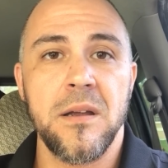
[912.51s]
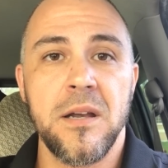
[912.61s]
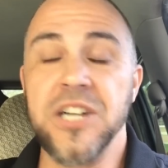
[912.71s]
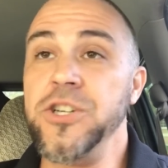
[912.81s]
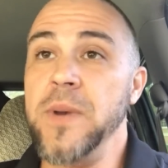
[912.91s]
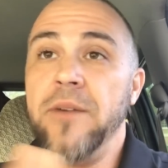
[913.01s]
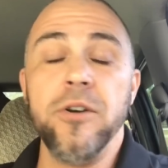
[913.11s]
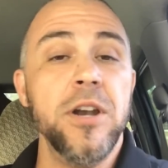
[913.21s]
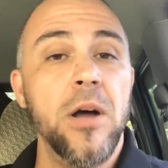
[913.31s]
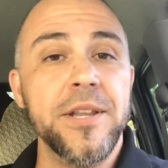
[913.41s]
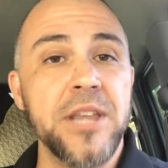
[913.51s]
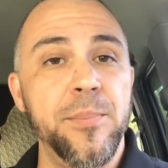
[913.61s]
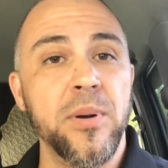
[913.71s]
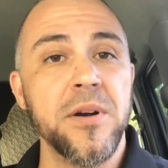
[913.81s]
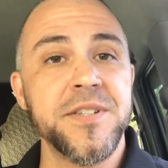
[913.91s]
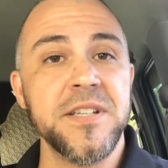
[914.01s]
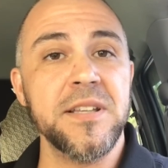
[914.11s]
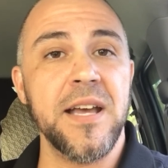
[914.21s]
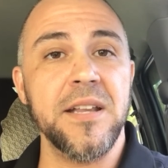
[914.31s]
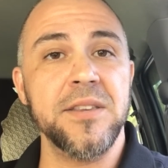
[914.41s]
Because you never know that that person
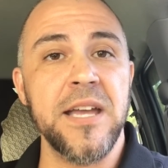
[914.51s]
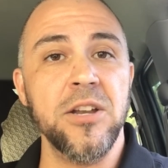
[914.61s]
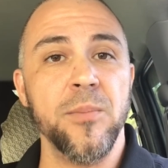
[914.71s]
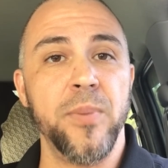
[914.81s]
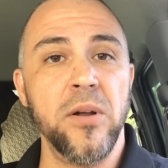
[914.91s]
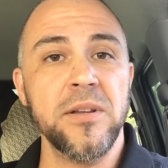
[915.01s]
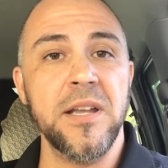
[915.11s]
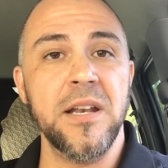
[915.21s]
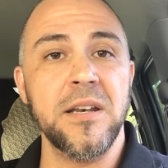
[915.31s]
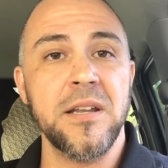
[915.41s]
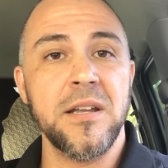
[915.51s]
that you're bullying